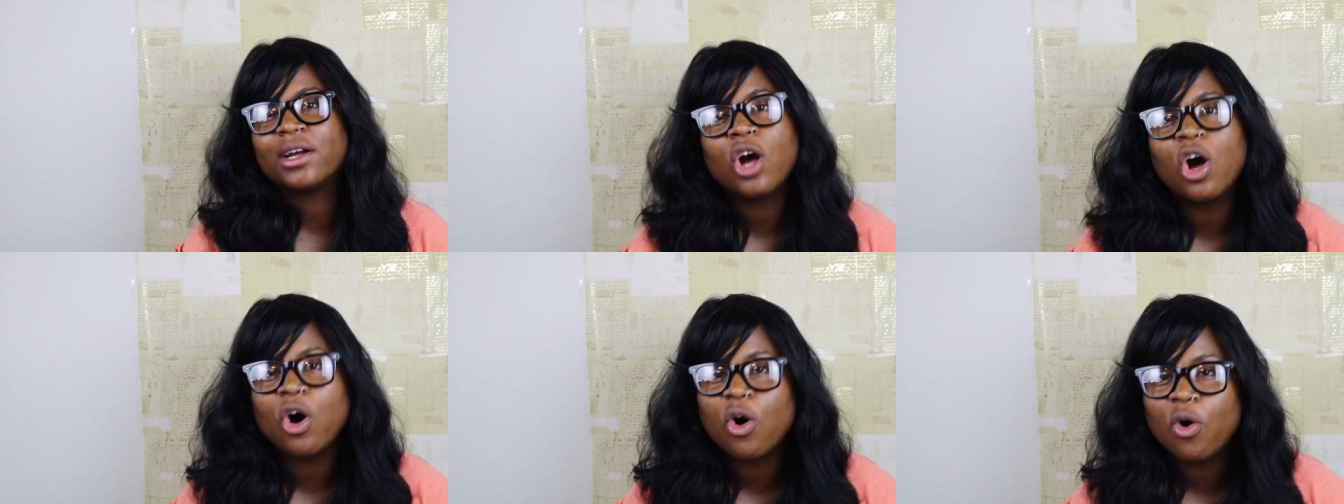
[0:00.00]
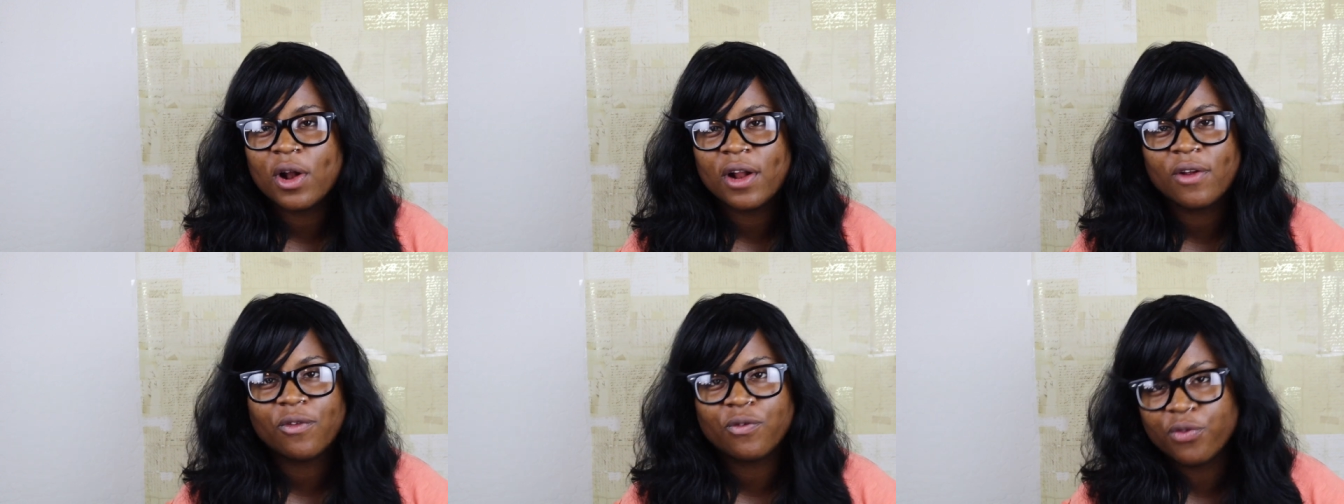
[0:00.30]

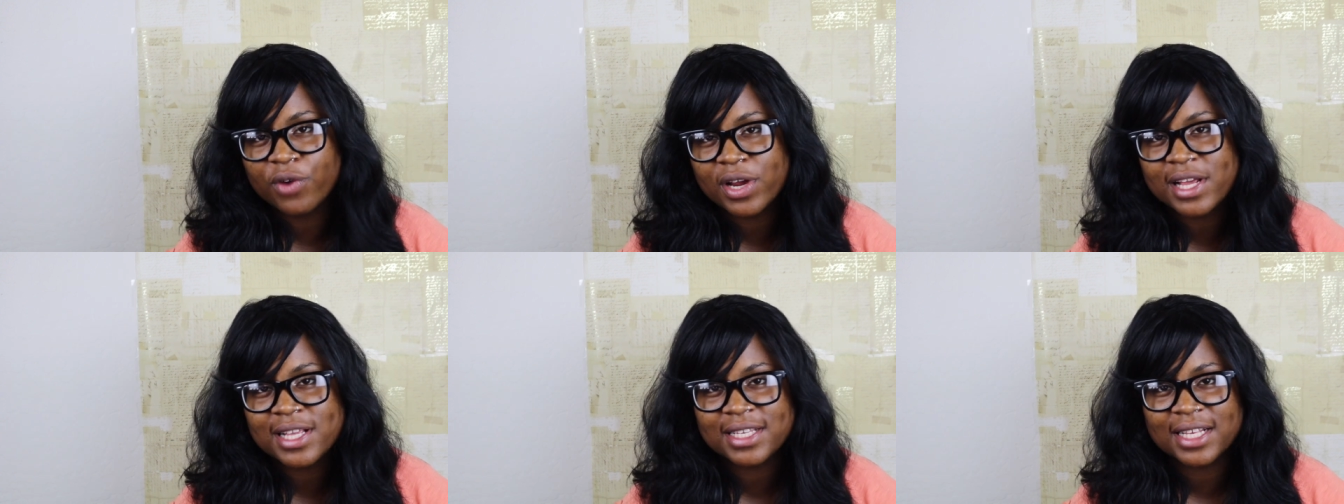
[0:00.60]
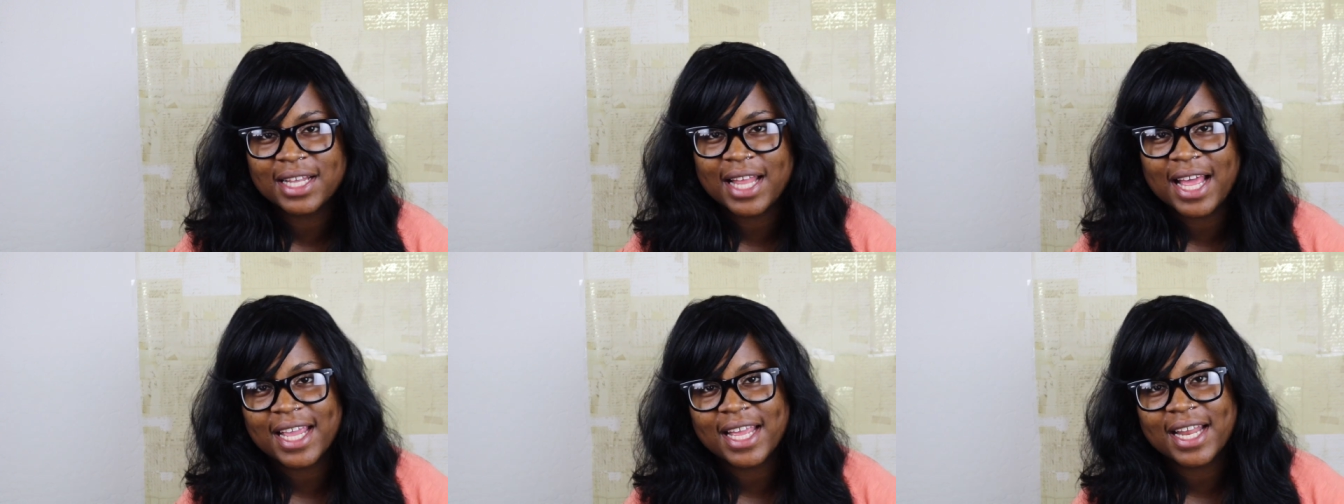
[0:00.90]
cold and
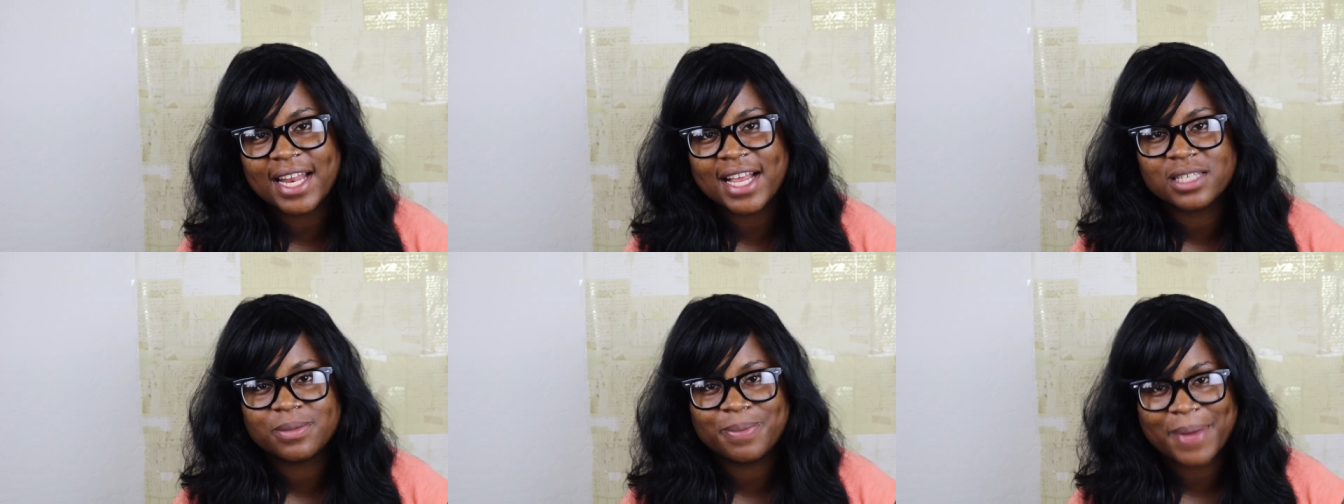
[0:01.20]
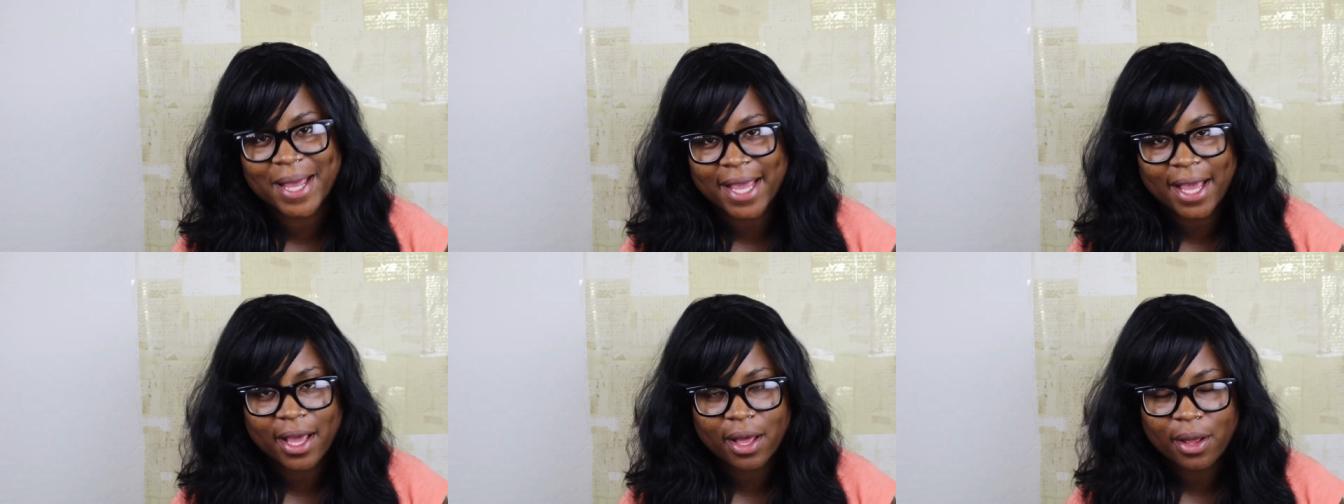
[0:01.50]
freezing like it is
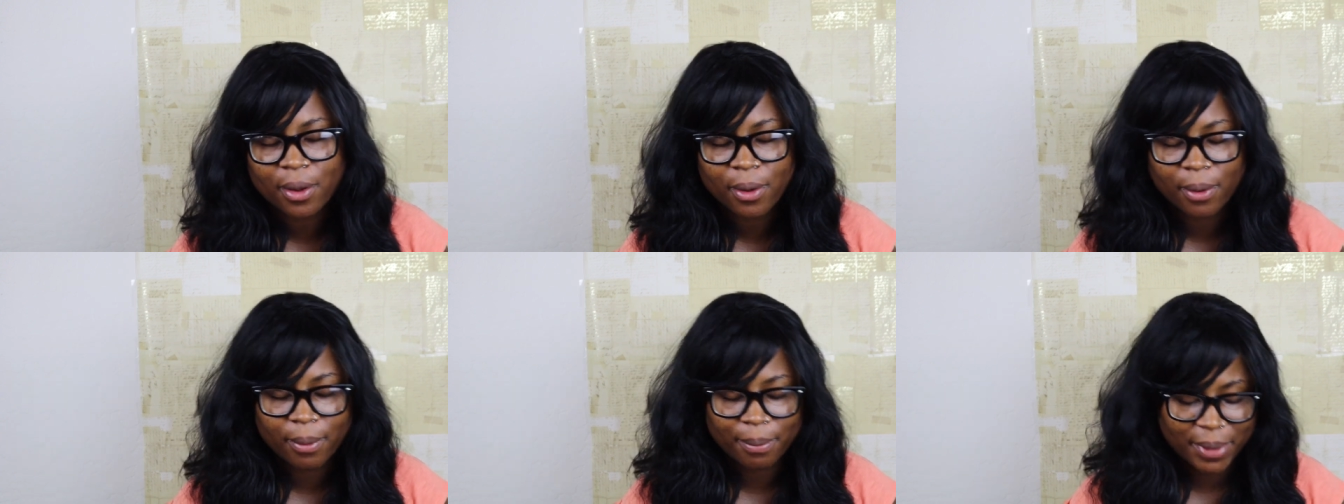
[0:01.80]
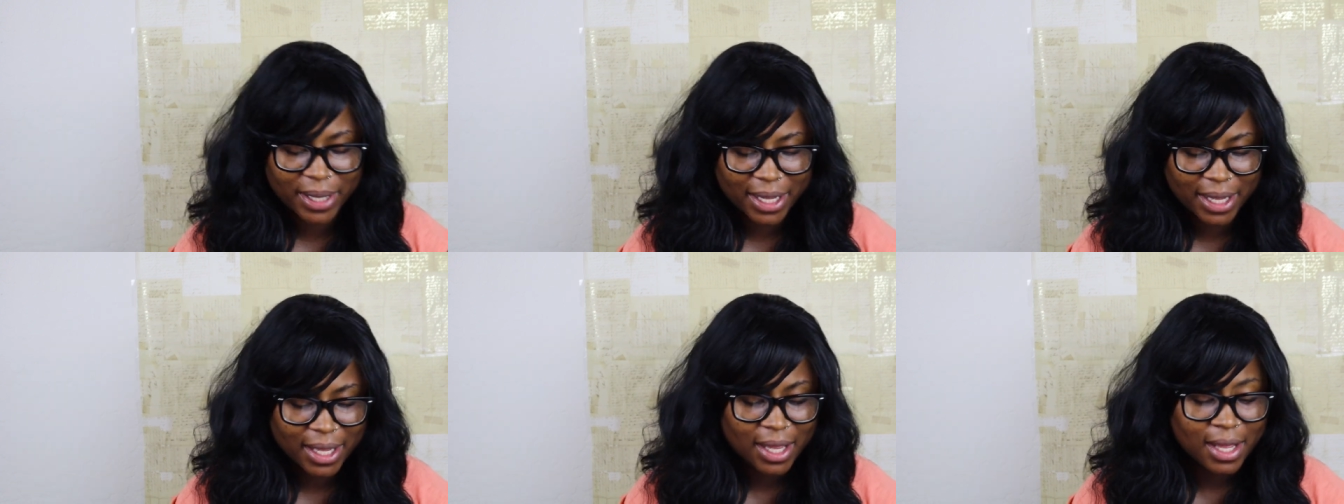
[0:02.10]
back at home,
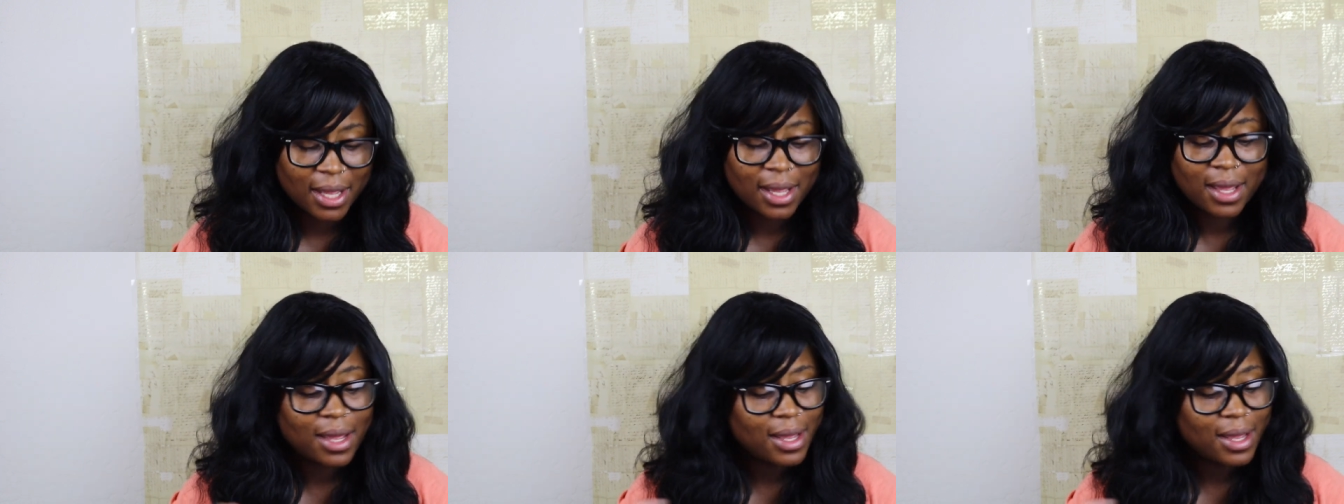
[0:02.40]
but